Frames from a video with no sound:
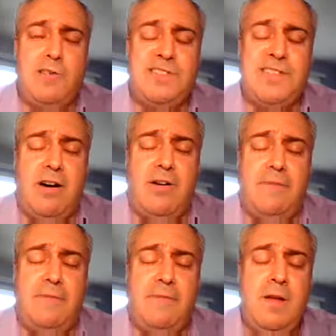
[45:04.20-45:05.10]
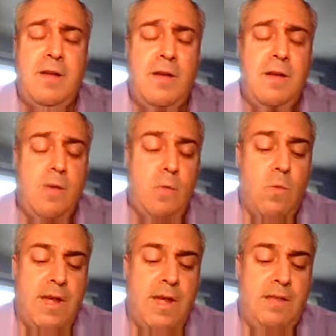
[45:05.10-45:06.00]
yourself
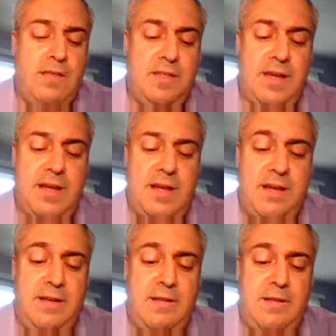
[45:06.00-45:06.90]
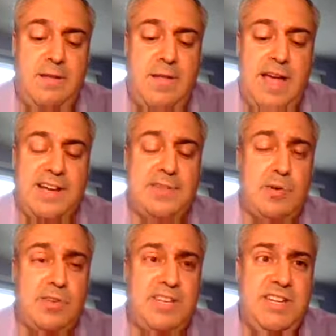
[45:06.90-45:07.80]
with
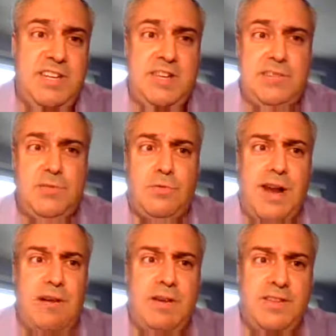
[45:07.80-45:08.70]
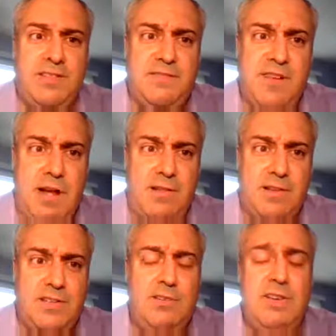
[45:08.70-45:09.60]
expertise or areas of
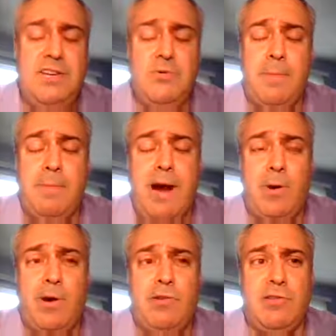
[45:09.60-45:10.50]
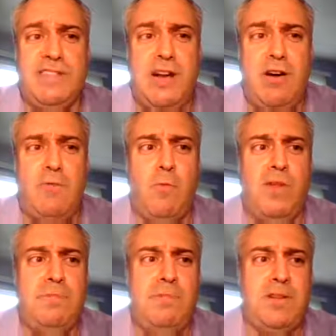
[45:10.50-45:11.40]
knowledge. You need to empower yourself
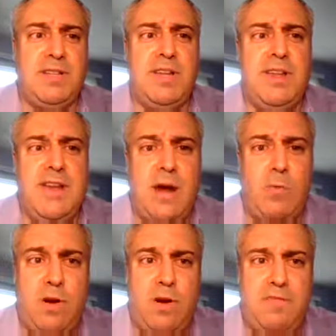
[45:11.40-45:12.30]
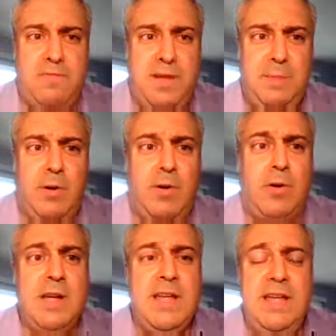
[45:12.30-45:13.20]
with building a network of
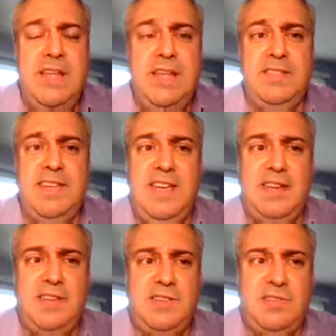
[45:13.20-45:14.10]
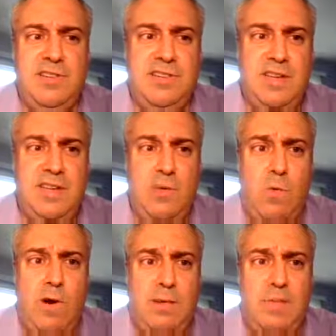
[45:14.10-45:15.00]
people in the industries that you
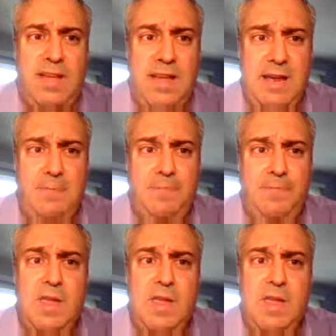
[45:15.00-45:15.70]
want to be in.